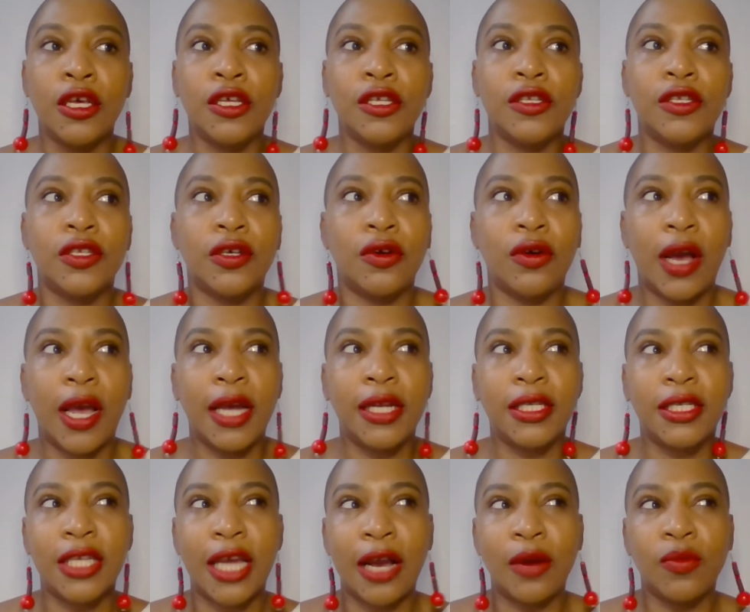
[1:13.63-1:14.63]
So
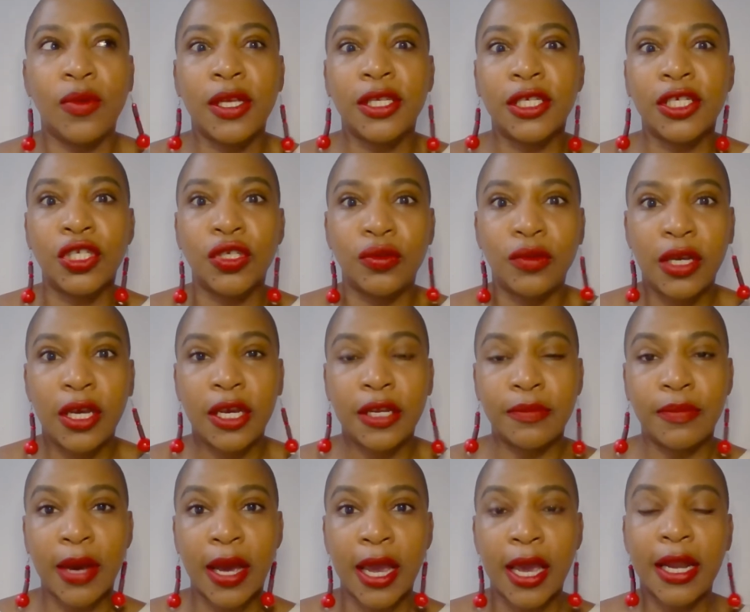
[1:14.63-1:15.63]
I was
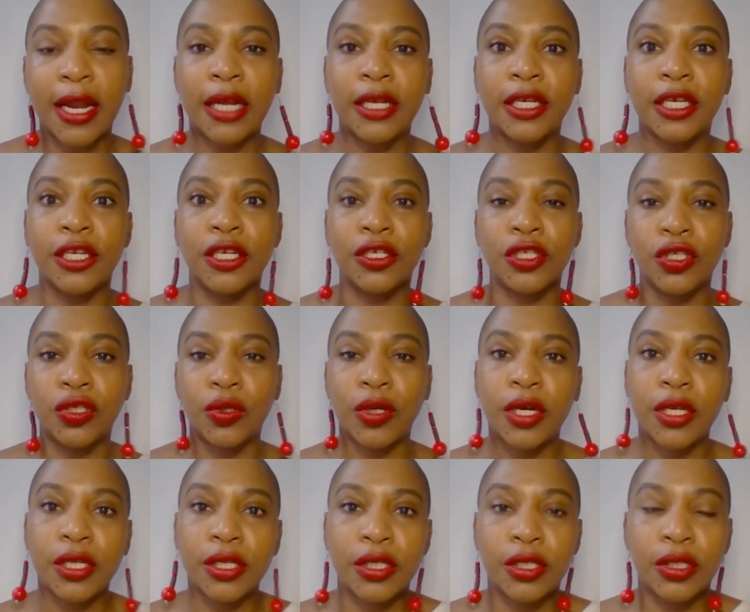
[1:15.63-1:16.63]
intrigued by it. I did
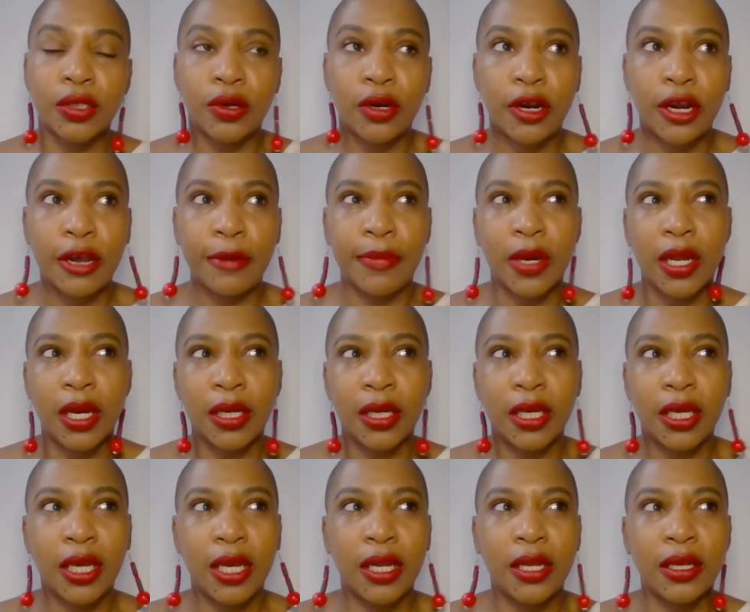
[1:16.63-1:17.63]
enjoy the story, but
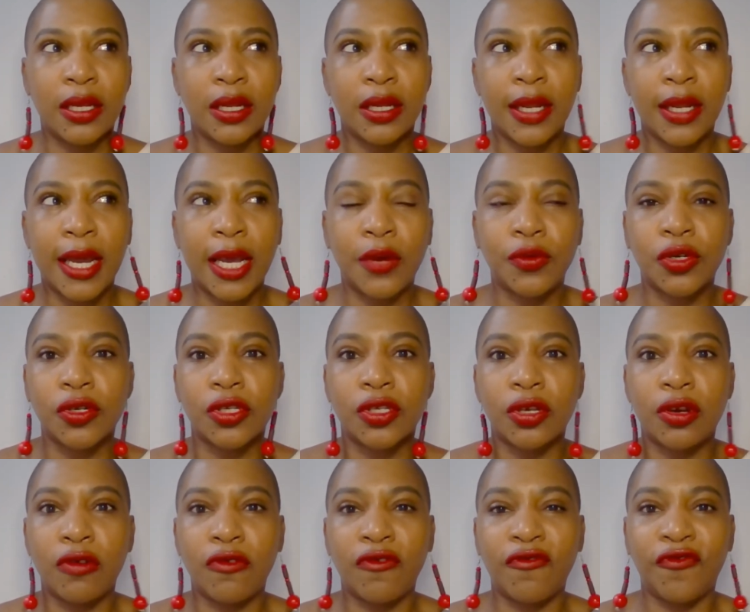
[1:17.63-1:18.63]
again, the language was
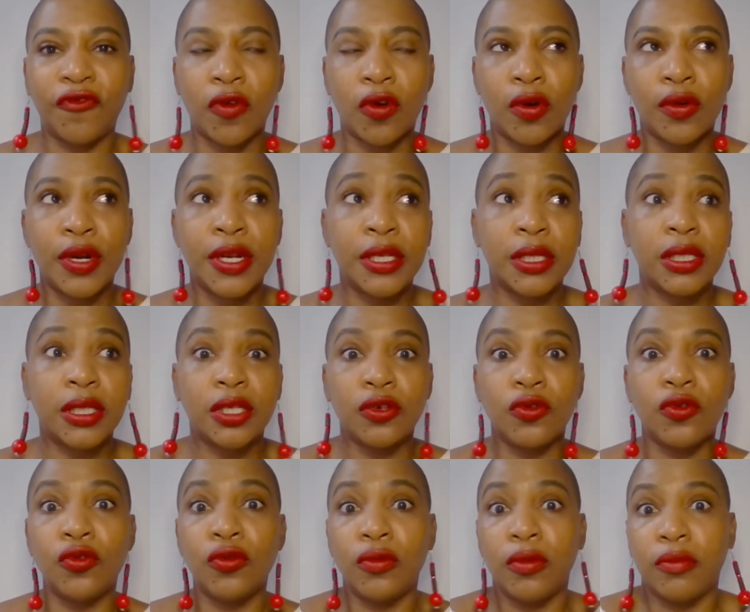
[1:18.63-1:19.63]
so foreign
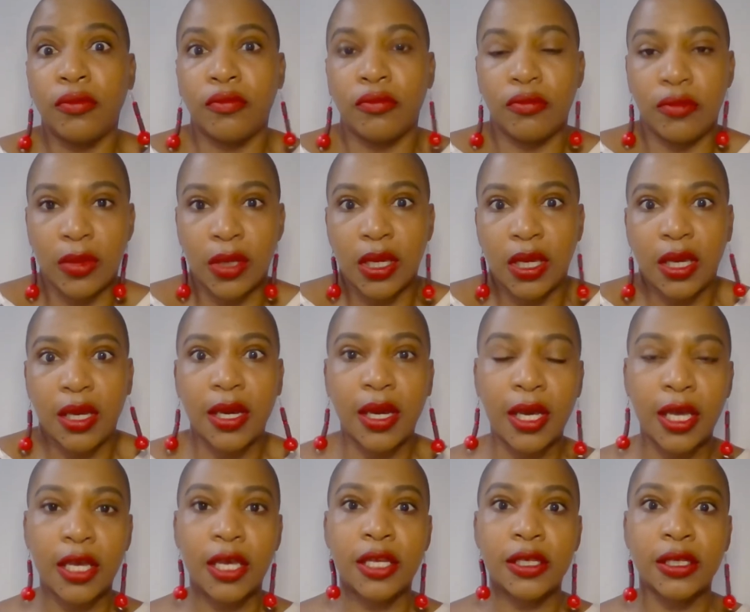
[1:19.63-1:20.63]
to me
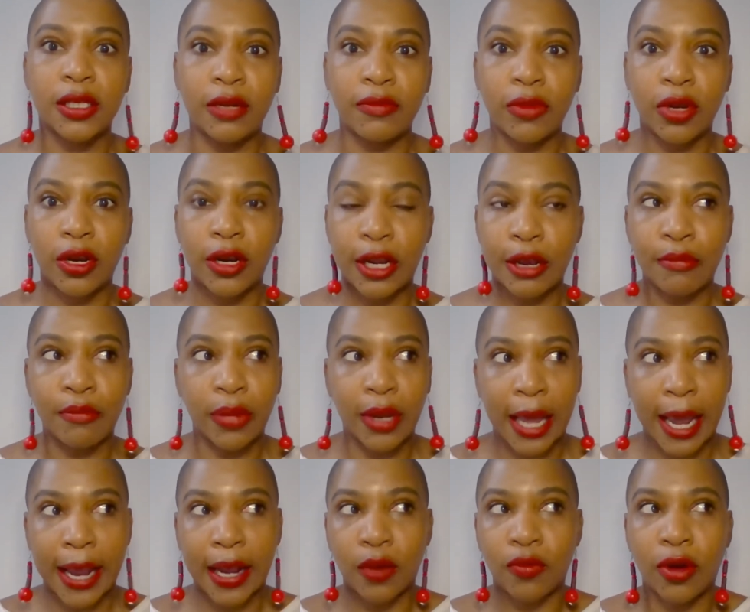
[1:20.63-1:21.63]
as an American
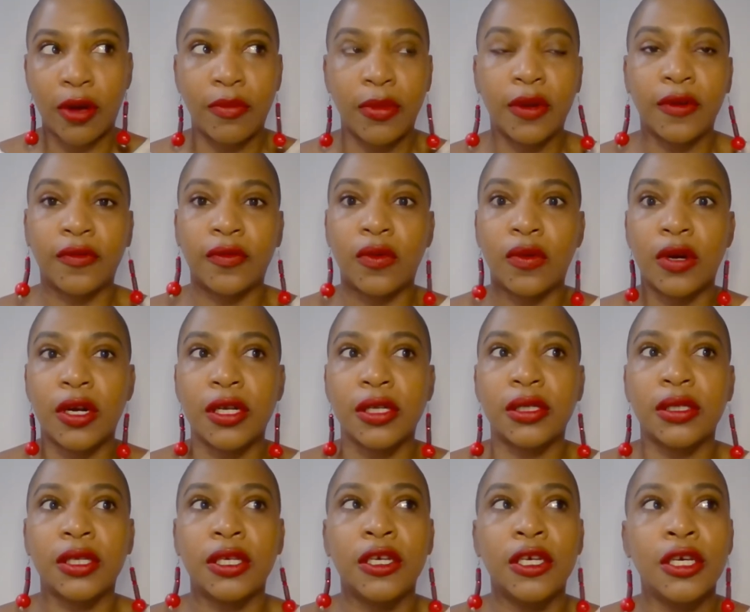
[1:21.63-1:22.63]
Black woman, of
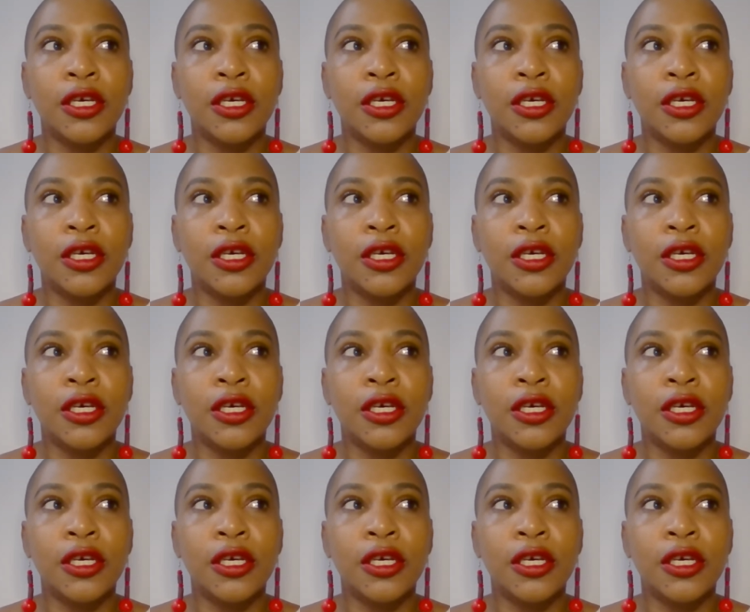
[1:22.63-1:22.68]
course.